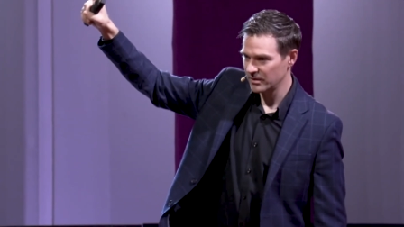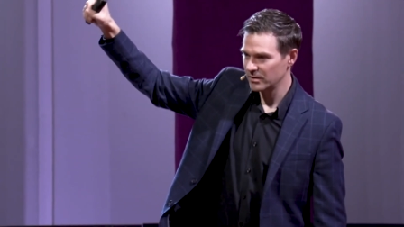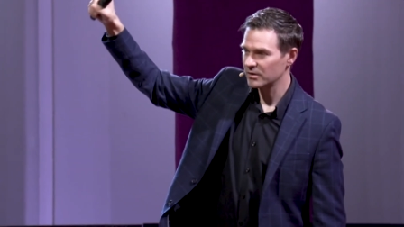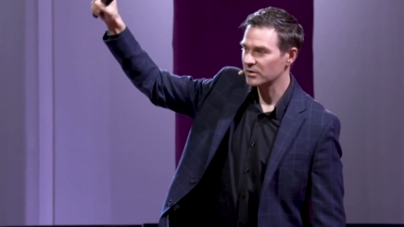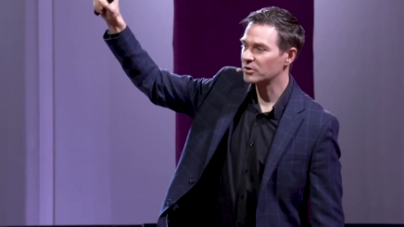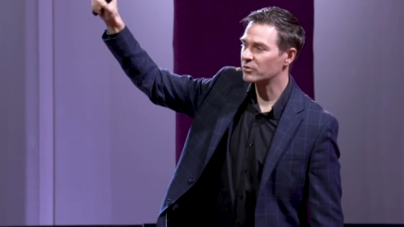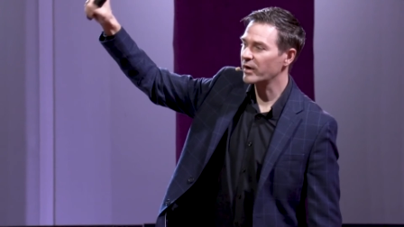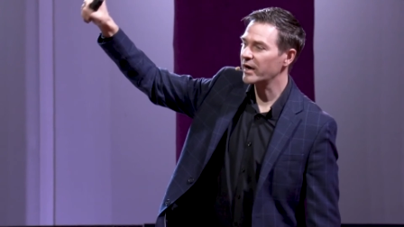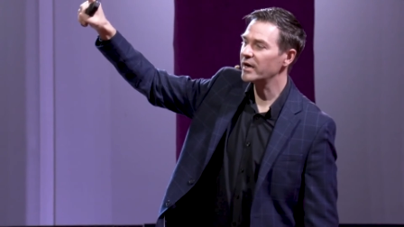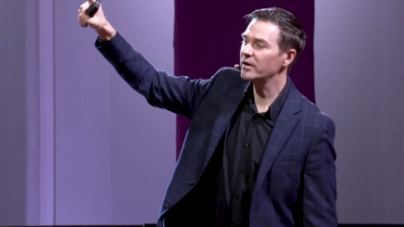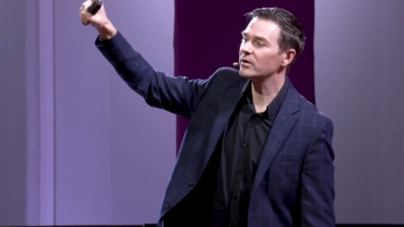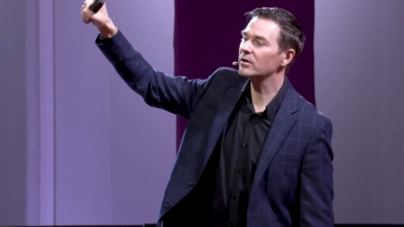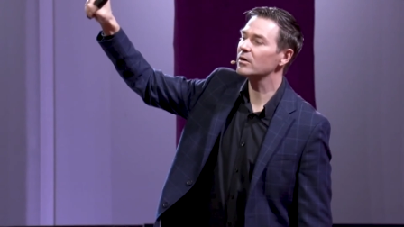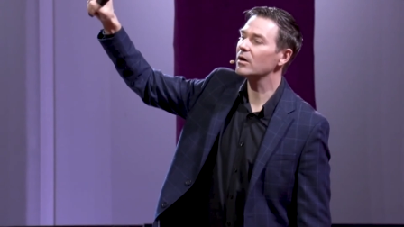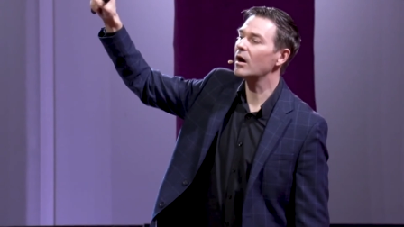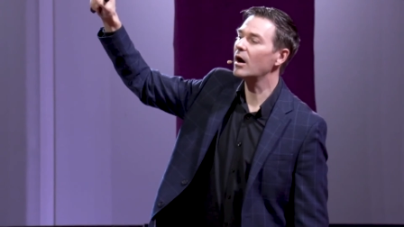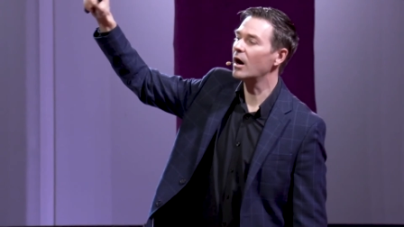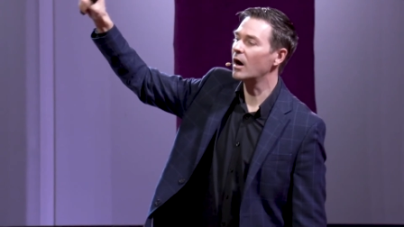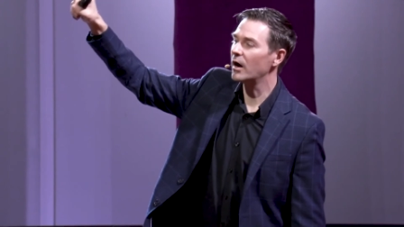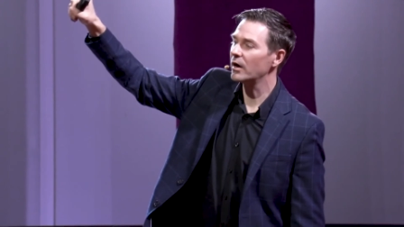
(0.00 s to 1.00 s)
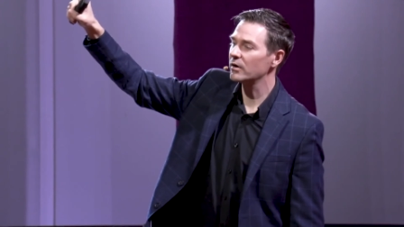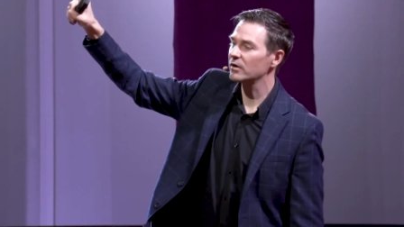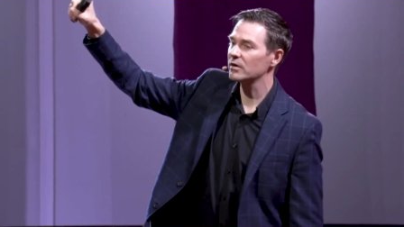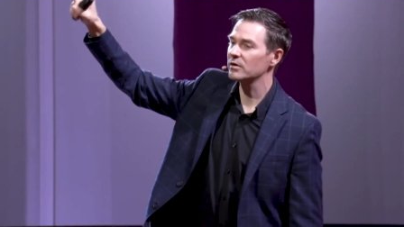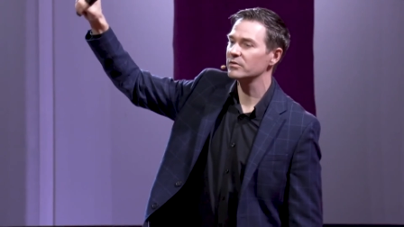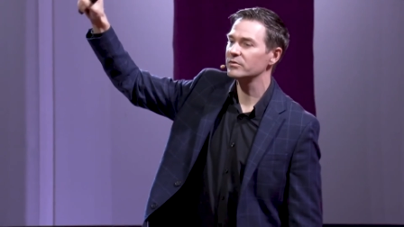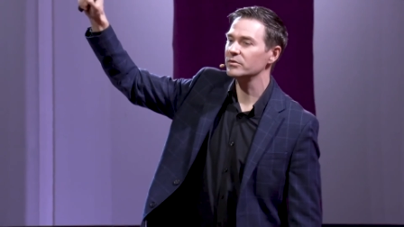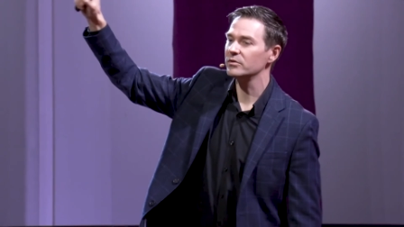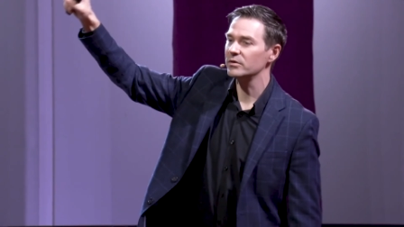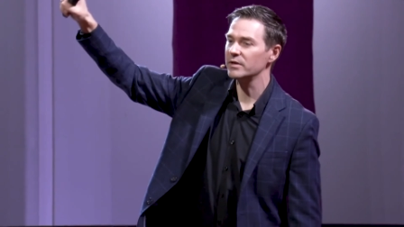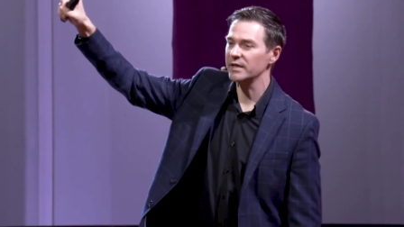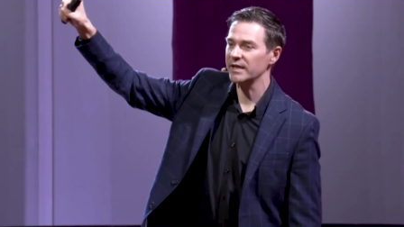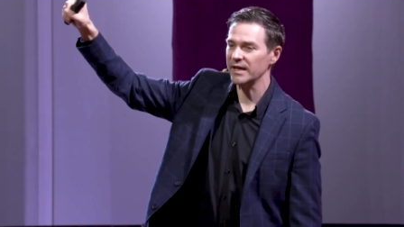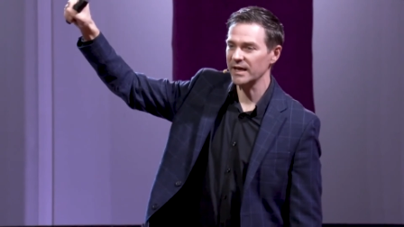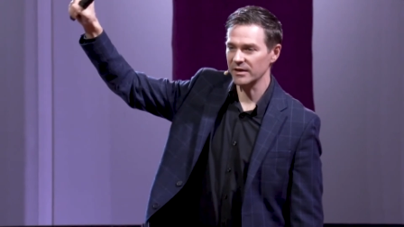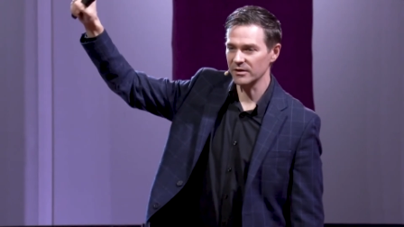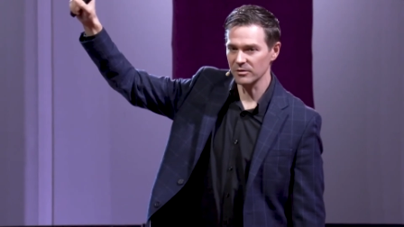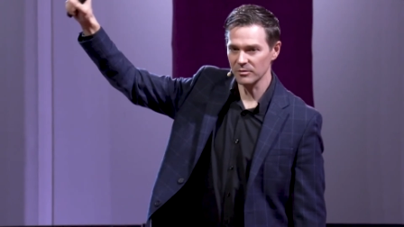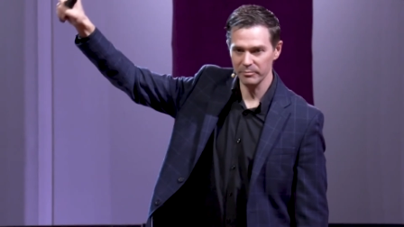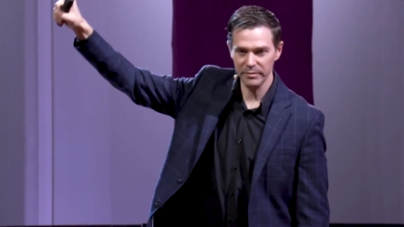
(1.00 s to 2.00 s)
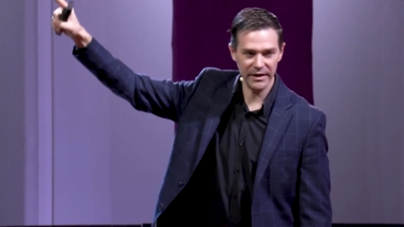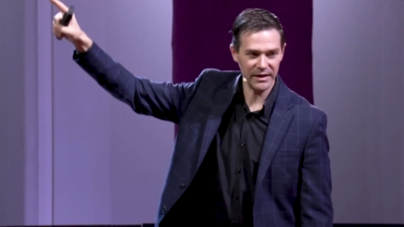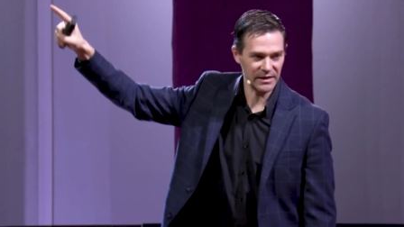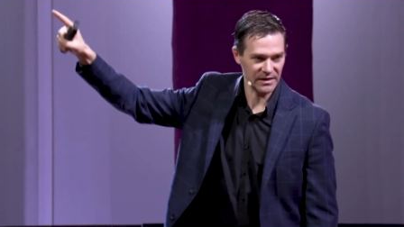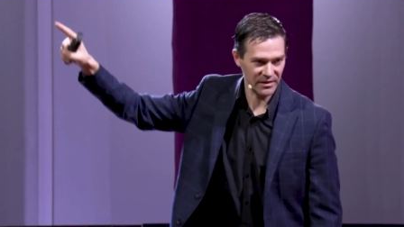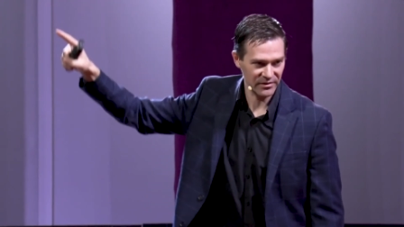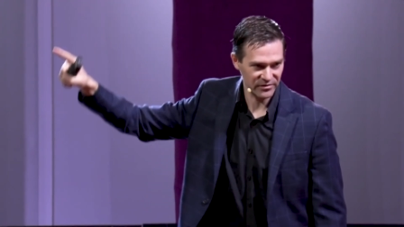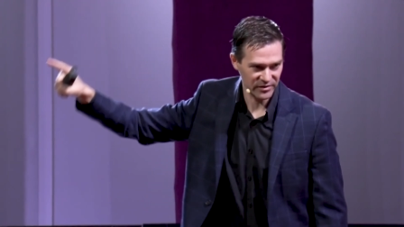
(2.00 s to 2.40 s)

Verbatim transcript: greater honor, duty, and obedience